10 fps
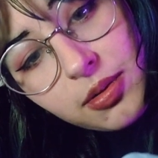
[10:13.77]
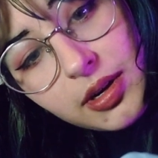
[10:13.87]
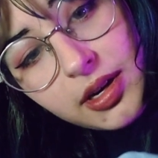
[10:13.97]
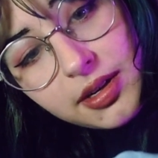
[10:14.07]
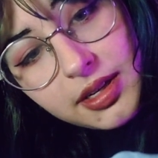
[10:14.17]

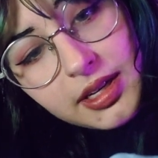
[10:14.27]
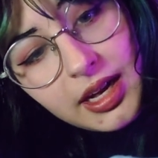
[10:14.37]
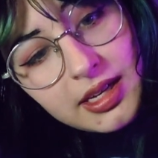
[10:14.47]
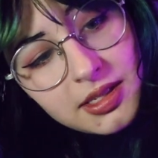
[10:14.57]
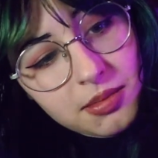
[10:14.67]
where he
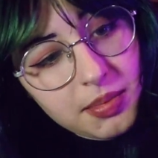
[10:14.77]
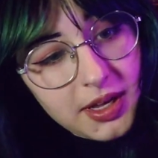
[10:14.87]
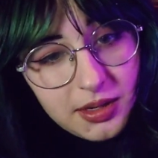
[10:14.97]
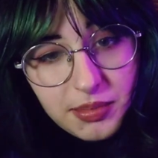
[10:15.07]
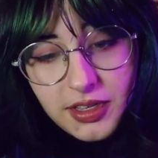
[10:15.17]
hasn't
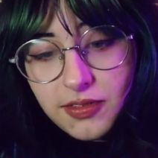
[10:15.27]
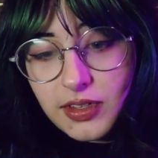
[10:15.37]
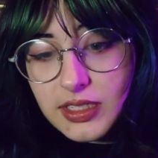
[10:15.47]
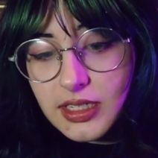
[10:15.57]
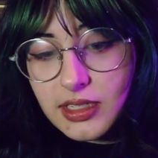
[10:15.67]
paid me a
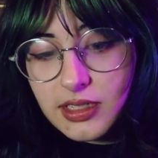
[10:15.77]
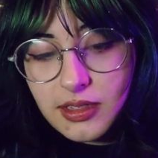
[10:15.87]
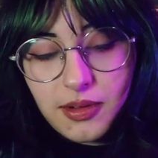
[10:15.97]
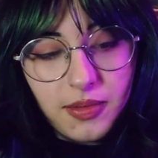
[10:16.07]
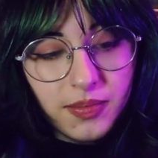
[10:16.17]
visit.
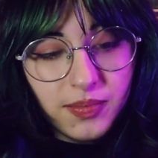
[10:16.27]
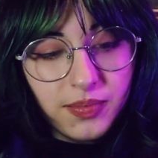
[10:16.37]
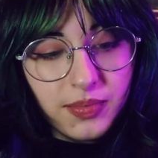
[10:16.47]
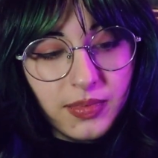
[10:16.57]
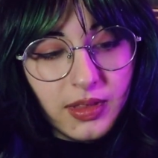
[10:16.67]

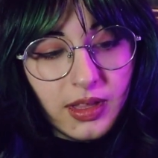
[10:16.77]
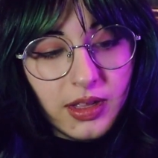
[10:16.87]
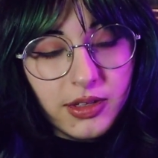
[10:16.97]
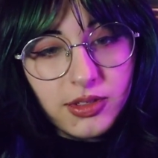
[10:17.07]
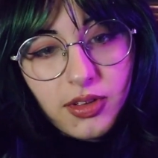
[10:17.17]

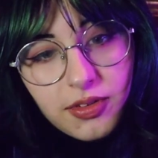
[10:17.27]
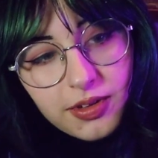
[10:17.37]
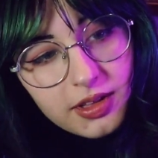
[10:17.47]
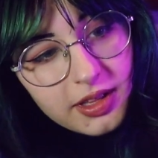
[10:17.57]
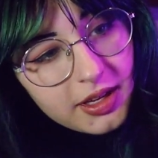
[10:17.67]
So I
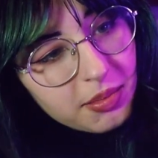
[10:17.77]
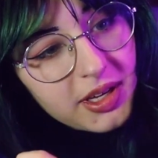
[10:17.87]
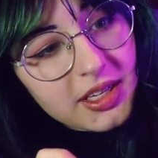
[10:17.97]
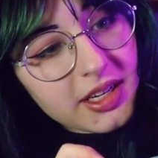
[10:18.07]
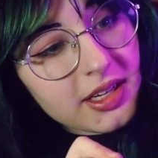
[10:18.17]
felt like
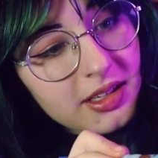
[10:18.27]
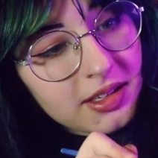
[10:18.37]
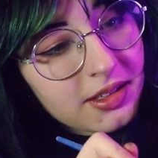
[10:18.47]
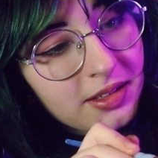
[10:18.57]
making